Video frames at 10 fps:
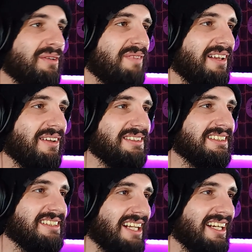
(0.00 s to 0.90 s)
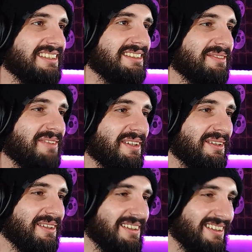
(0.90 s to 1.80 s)
boyfriend closes his eyes.
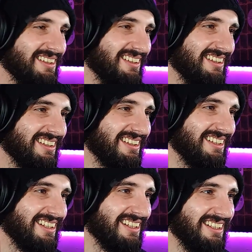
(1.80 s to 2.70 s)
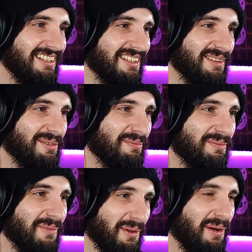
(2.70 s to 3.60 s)
Yes, I would like maybe one.
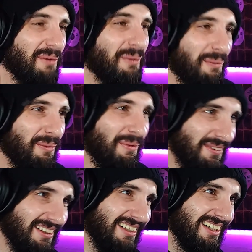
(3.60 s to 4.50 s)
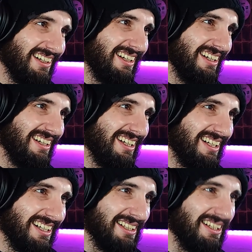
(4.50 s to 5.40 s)
Hey. Yes, one more.
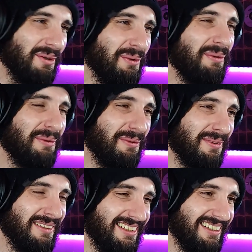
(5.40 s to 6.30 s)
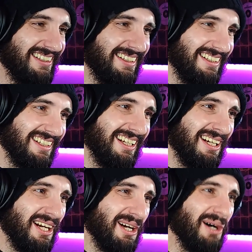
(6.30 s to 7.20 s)
Hey. Like